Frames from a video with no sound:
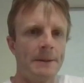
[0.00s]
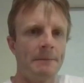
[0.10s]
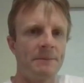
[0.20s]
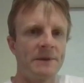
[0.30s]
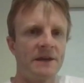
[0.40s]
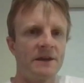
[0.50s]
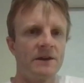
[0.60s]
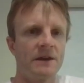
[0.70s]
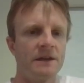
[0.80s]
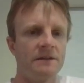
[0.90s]
up
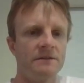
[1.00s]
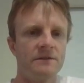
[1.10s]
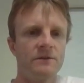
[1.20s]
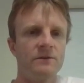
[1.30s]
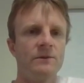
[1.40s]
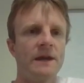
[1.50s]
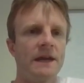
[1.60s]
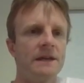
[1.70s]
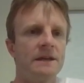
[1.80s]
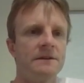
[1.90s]
here into
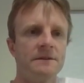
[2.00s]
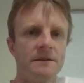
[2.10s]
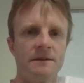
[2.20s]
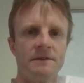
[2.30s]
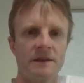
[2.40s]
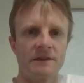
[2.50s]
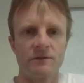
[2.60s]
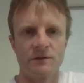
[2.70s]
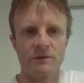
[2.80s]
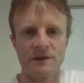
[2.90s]
a tensor
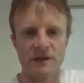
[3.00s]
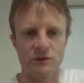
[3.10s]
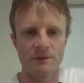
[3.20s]
notation.